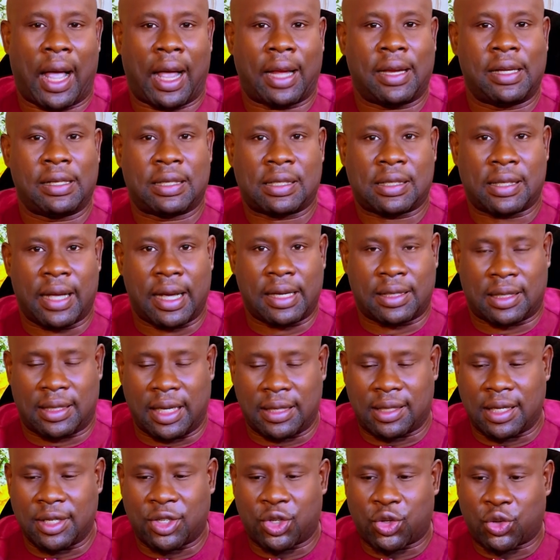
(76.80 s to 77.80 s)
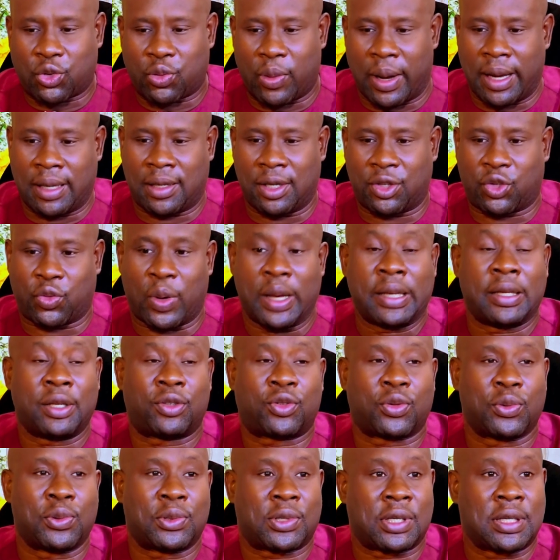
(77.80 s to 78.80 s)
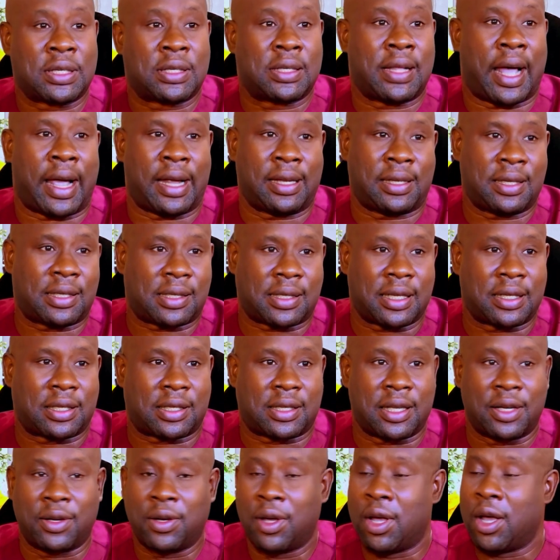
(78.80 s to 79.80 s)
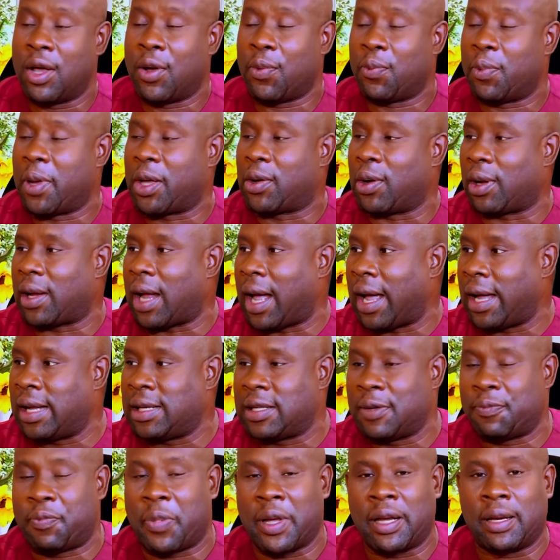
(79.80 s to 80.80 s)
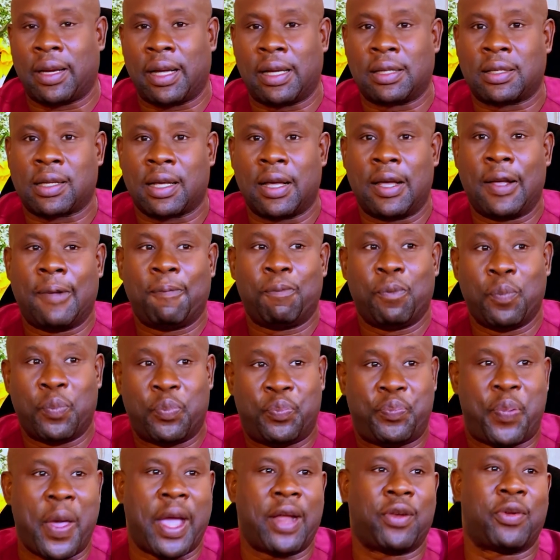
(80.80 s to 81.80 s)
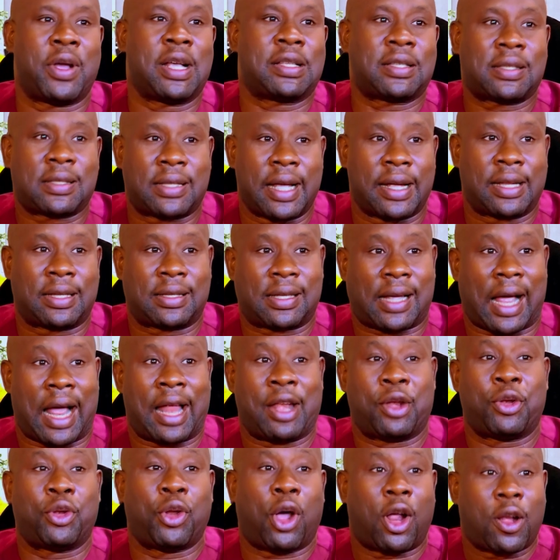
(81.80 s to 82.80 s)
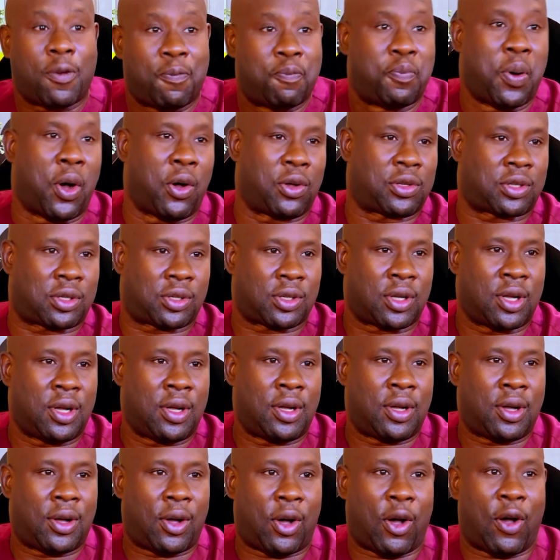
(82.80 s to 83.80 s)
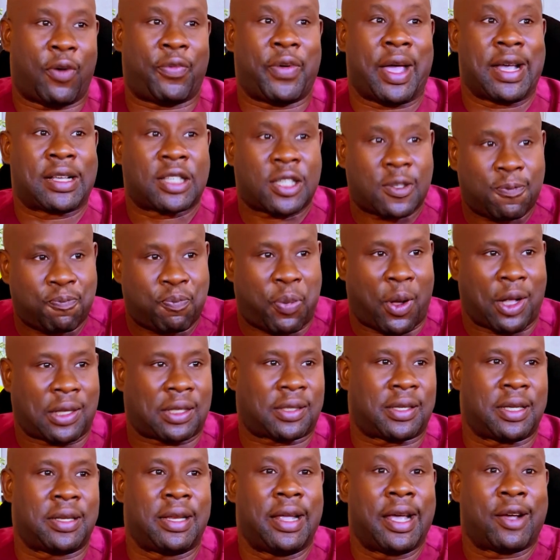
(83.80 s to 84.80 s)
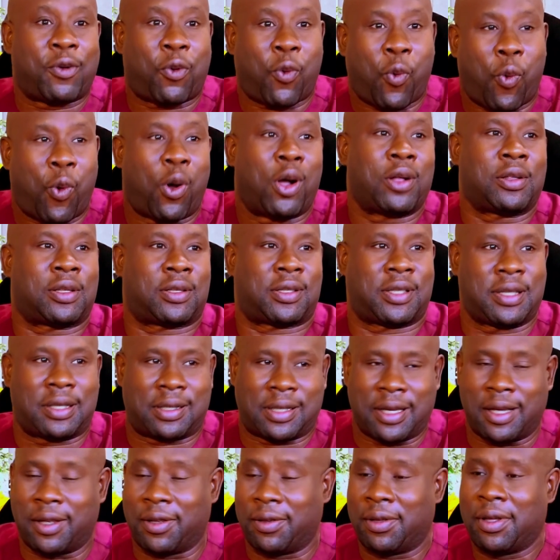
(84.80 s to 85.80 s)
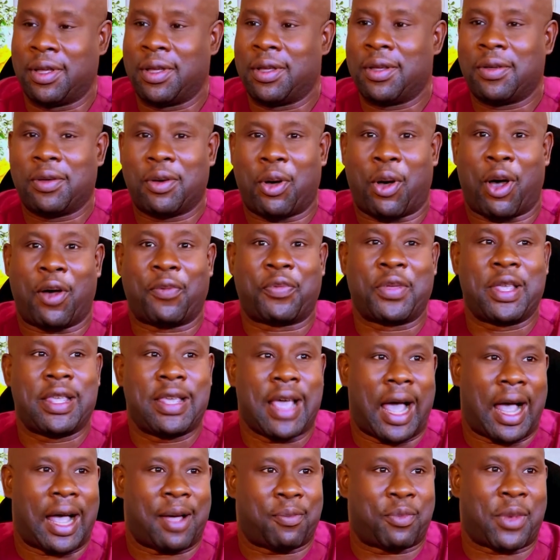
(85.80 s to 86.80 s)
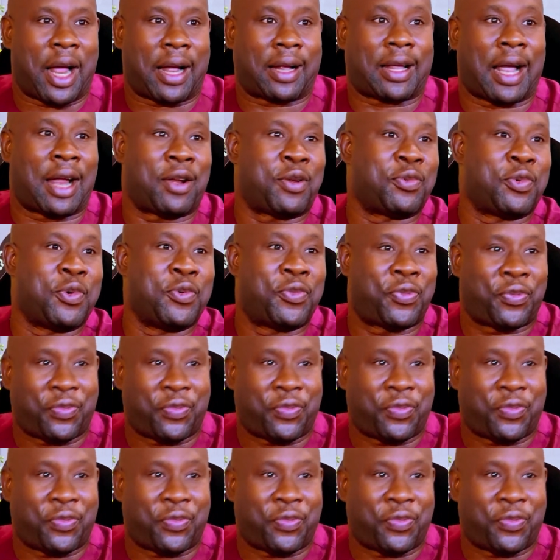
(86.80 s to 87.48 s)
and he says this is 2022. Since 1960, we got our independence. Benue State cannot boast of exporting a quantity of yam that can even